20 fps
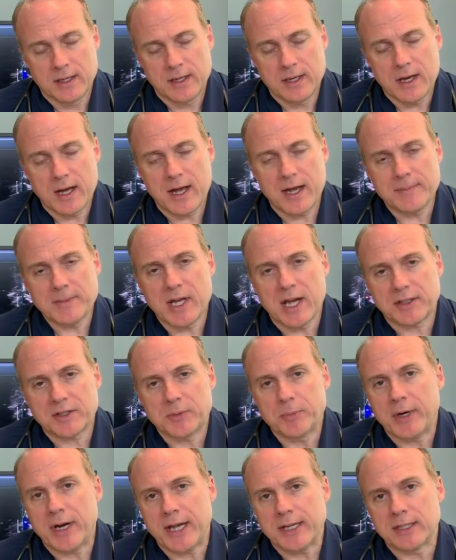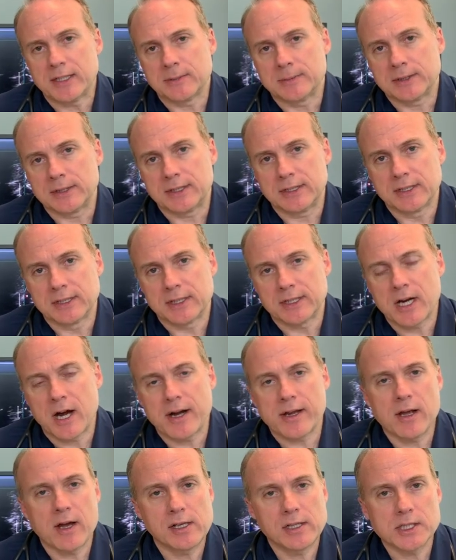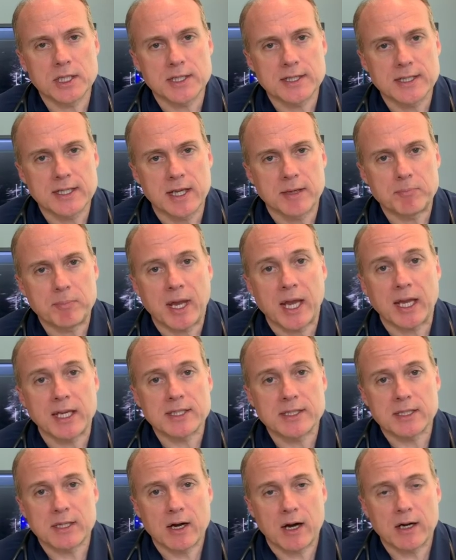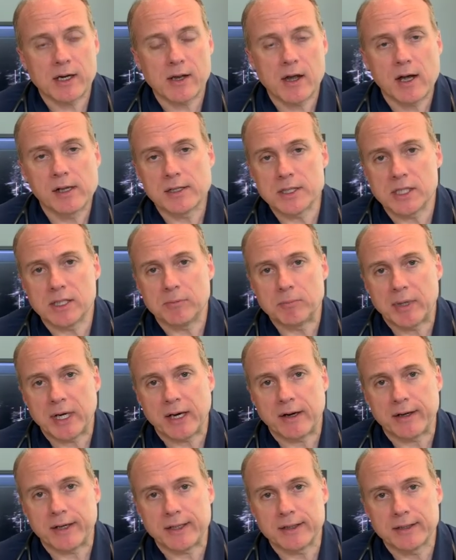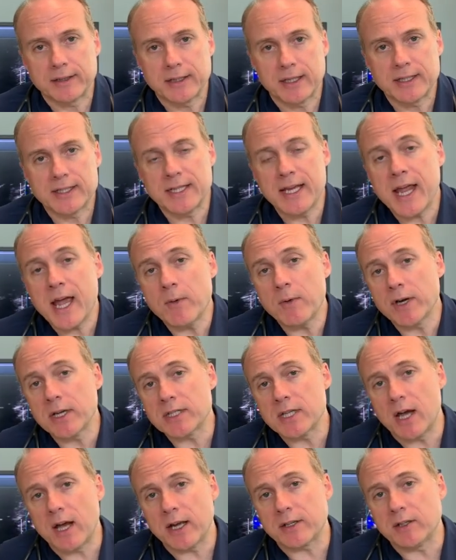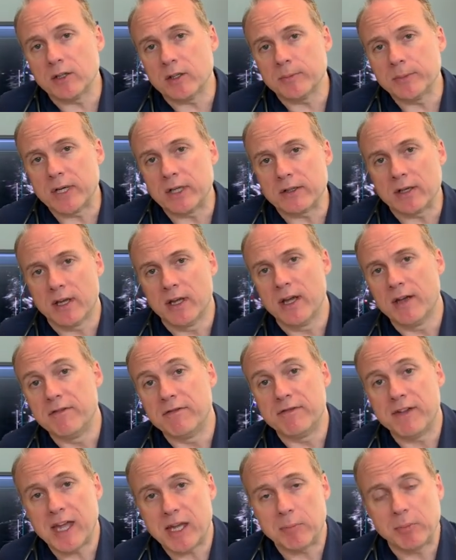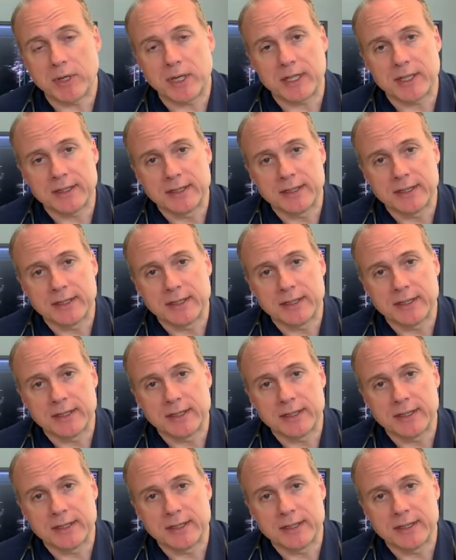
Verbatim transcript: Hi, I'm Dr. Brad Dibble, cardiologist at Pace Cardiology in Barrie, and today I want to talk to you about vaping.